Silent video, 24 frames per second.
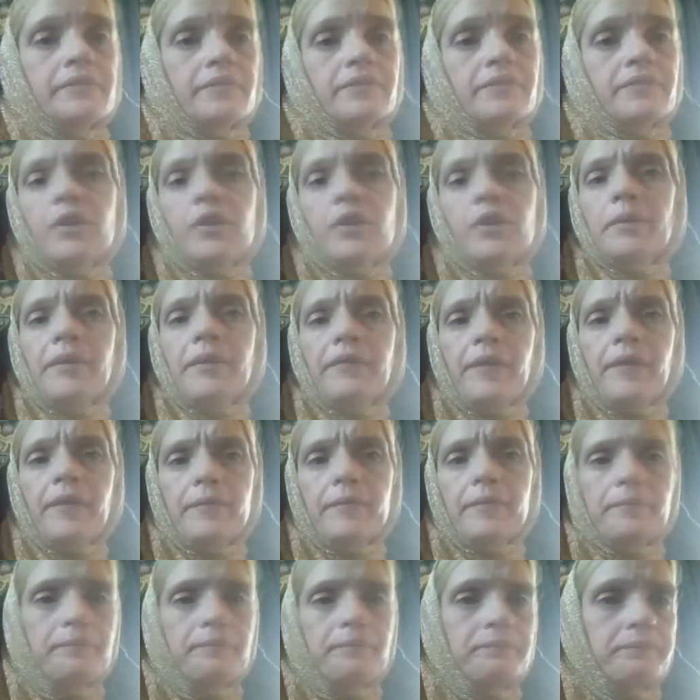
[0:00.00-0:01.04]
Sorry about
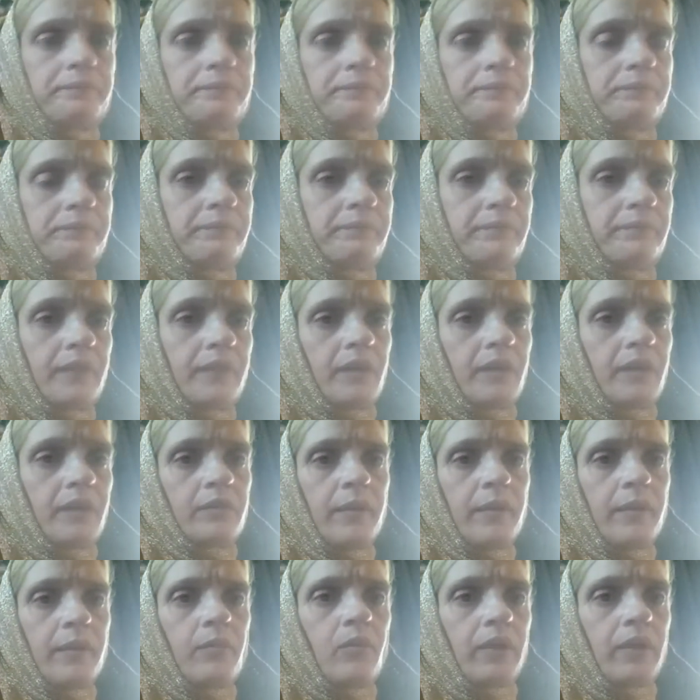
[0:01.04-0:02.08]
that. That was
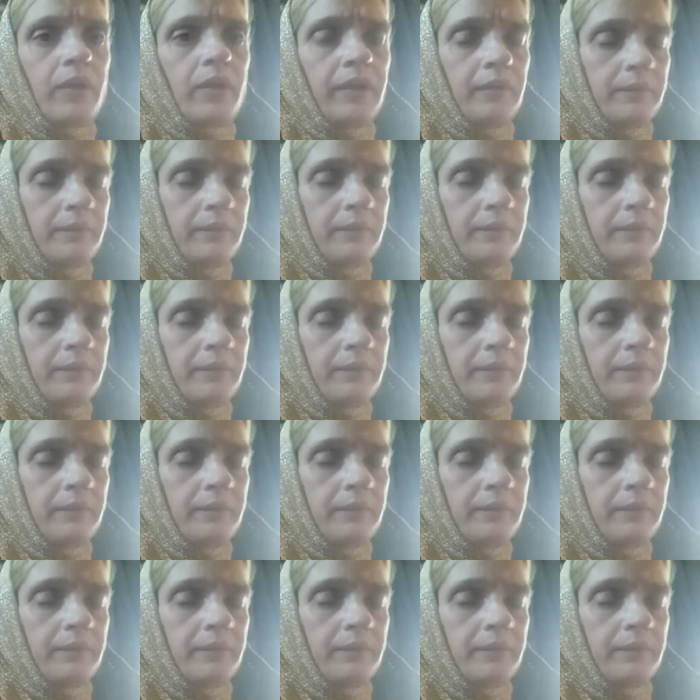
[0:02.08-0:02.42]
my boy.